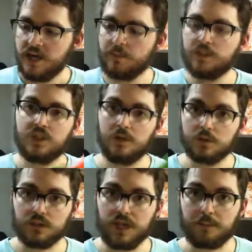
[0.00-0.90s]
in which the
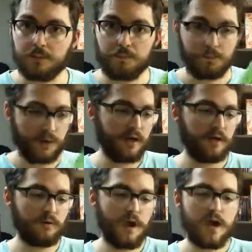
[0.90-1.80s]
Ultratech
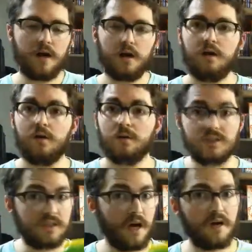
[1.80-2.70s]
Predator right here, which
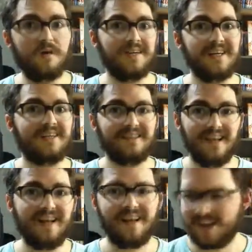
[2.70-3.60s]
is not only a,
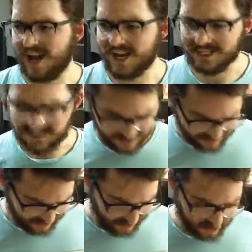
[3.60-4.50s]
like, I guess this
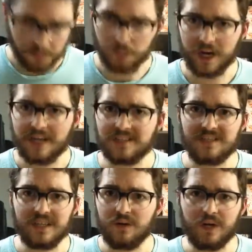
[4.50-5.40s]
is just the
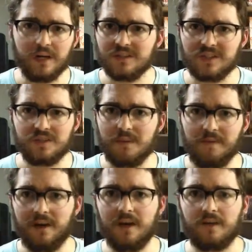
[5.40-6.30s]
brand's deal here, is just to make
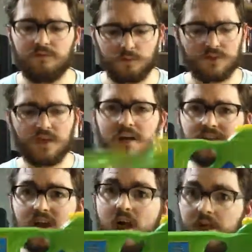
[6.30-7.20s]
very uncomfortable
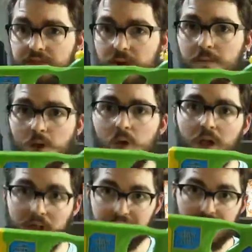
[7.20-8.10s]
stocks, thumb
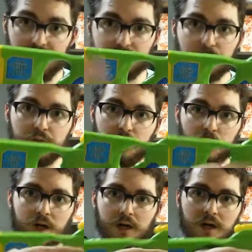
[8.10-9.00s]
hole and then also
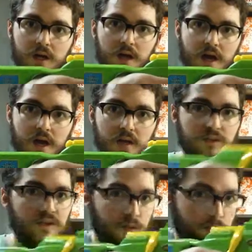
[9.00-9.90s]
short.
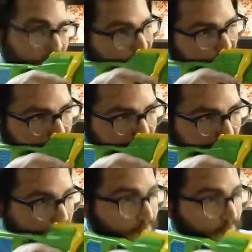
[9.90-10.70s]
So, you know,